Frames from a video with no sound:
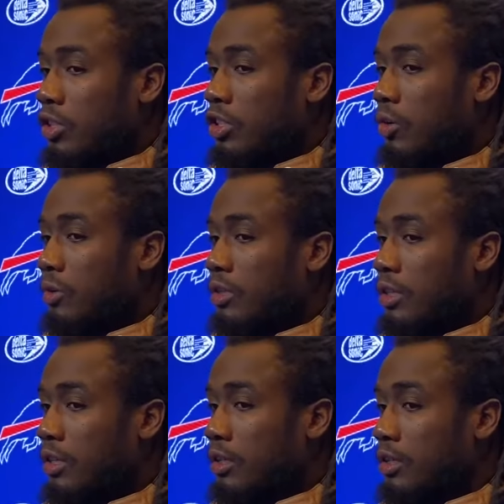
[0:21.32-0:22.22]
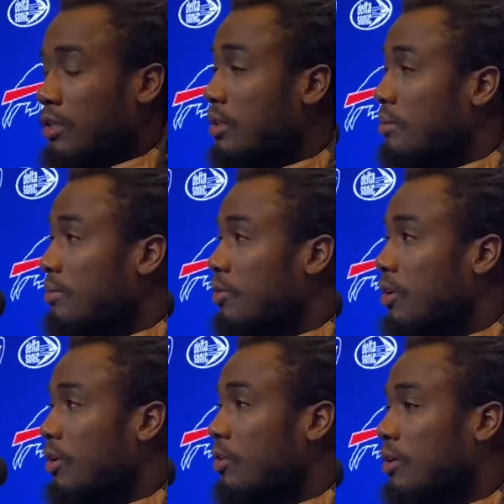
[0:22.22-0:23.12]
Just show resiliency, you
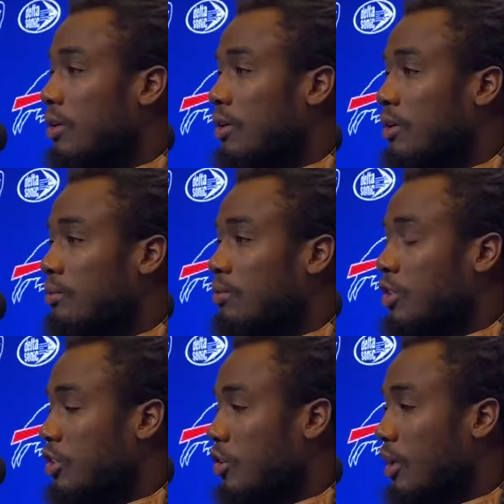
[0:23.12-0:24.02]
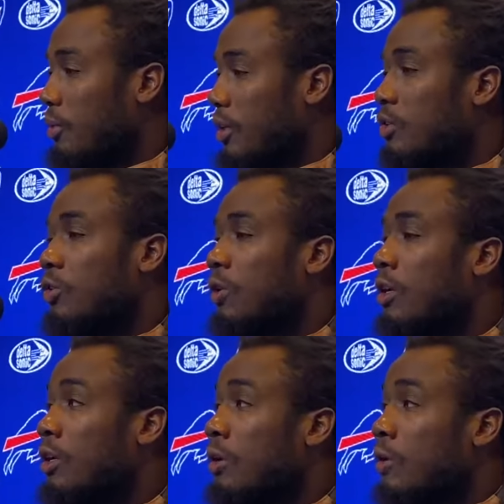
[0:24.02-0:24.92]
know, just show that we can do it.
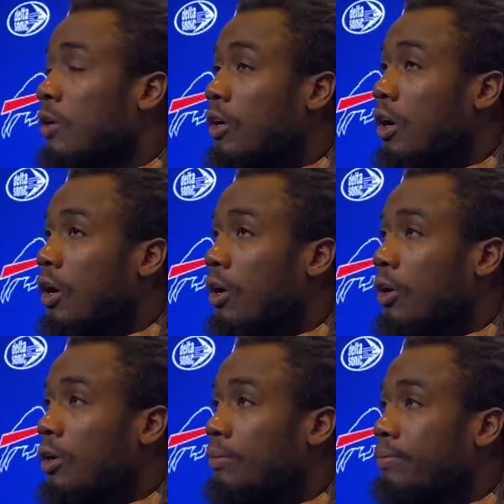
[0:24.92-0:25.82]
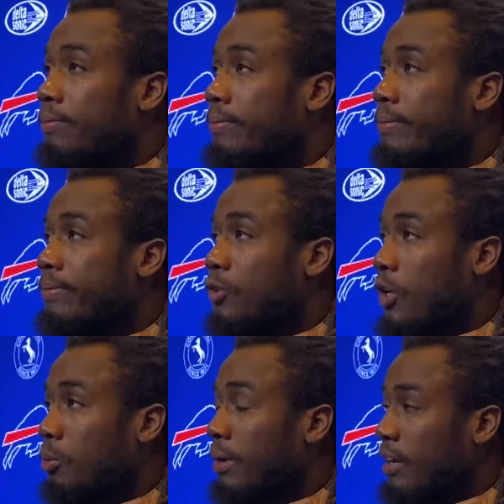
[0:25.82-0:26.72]
You
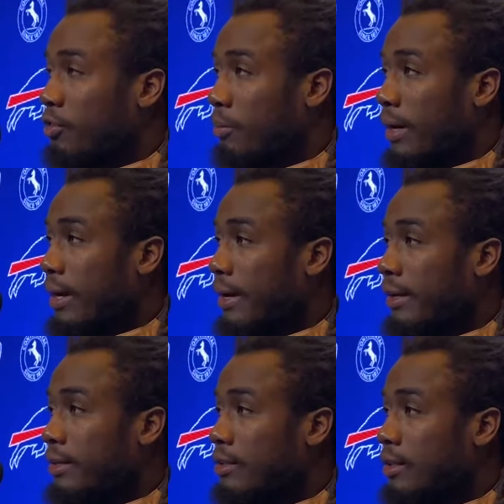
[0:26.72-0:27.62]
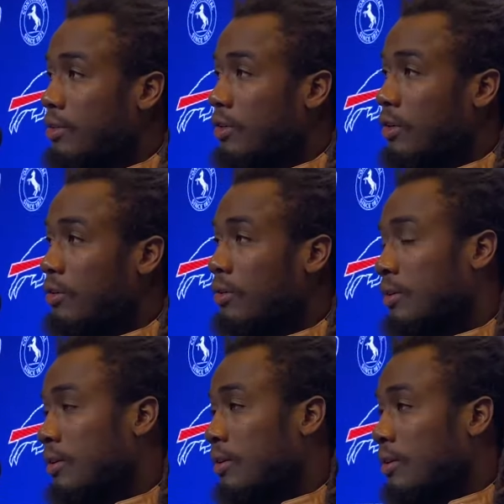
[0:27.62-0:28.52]
know, playing from behind, you know,
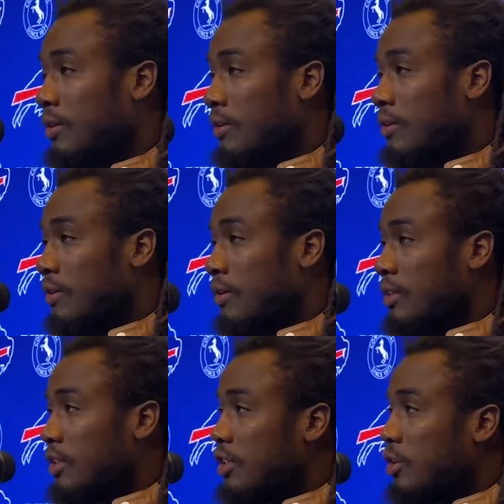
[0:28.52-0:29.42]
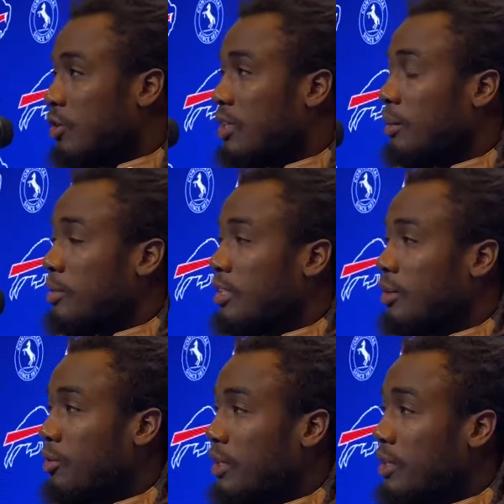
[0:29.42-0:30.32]
just show the type of
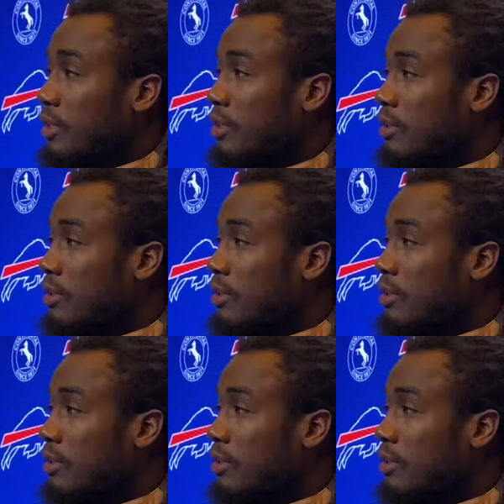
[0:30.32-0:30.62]
team we is.